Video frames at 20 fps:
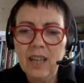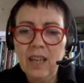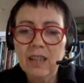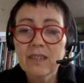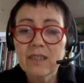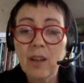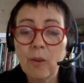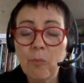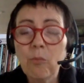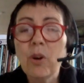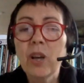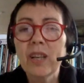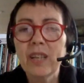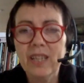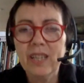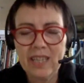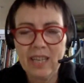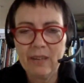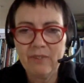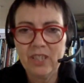someone
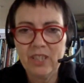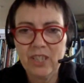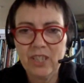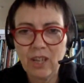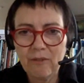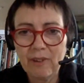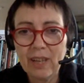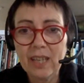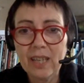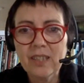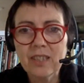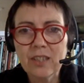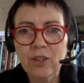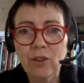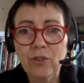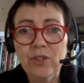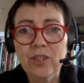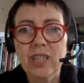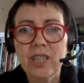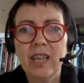is having direct
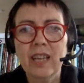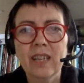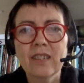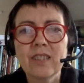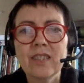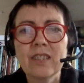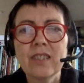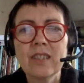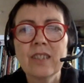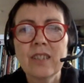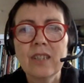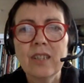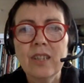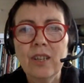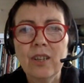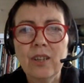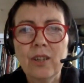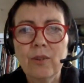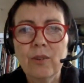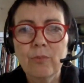contact
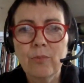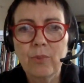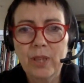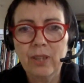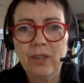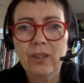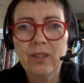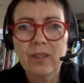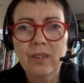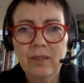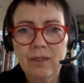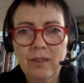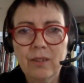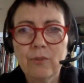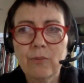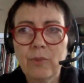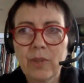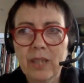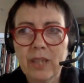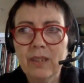with
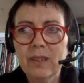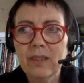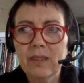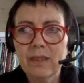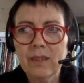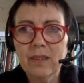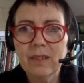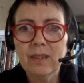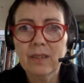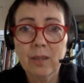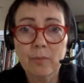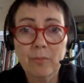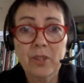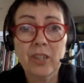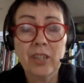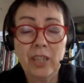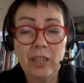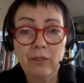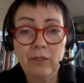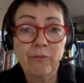
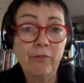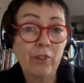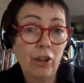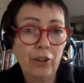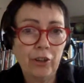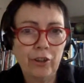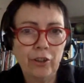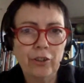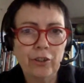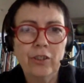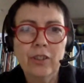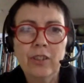tamariki and whānau.